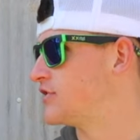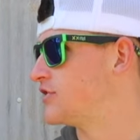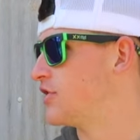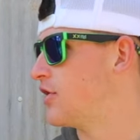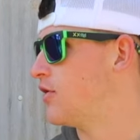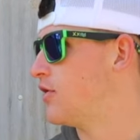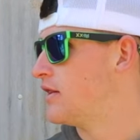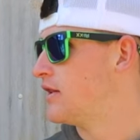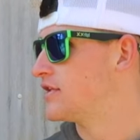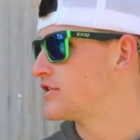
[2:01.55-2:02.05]

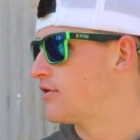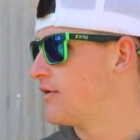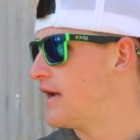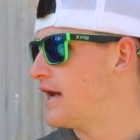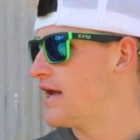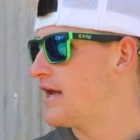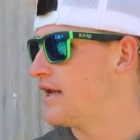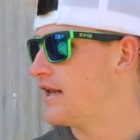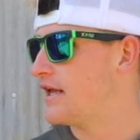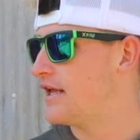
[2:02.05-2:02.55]
So let's go
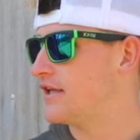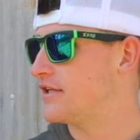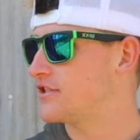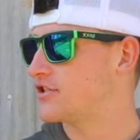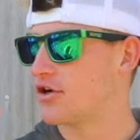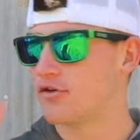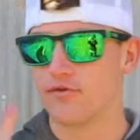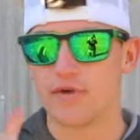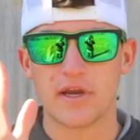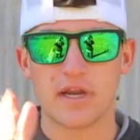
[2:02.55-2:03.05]
ahead and
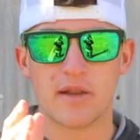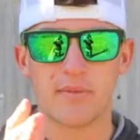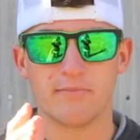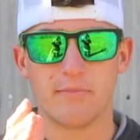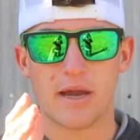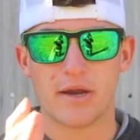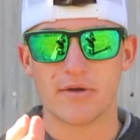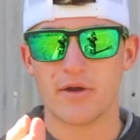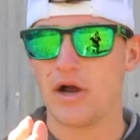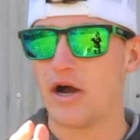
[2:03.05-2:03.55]
start rigging up
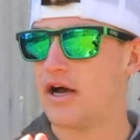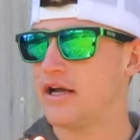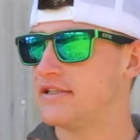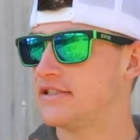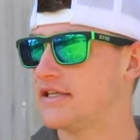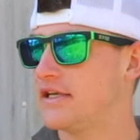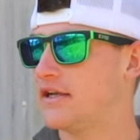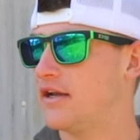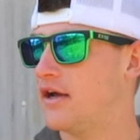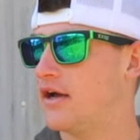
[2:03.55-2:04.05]
my
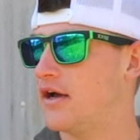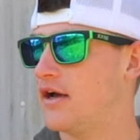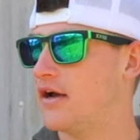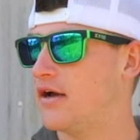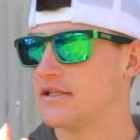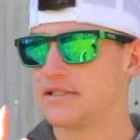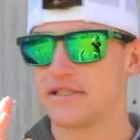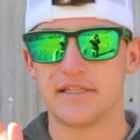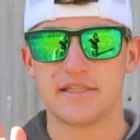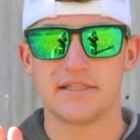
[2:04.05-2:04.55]
rods, and
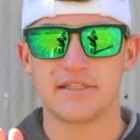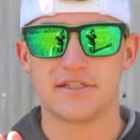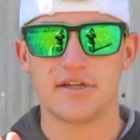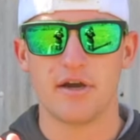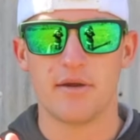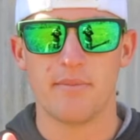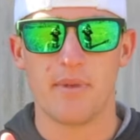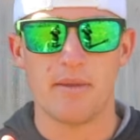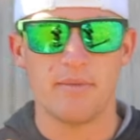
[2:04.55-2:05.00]
let's get this started,